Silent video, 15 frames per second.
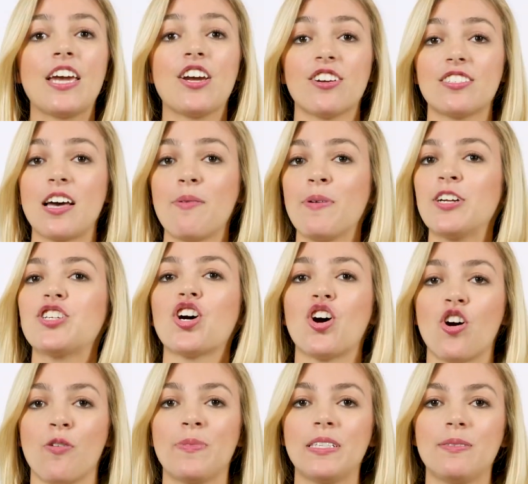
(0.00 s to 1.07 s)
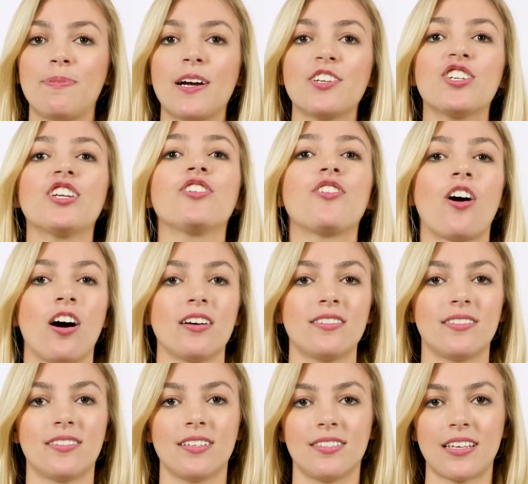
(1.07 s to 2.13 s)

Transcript: Here's how much a home inspection costs to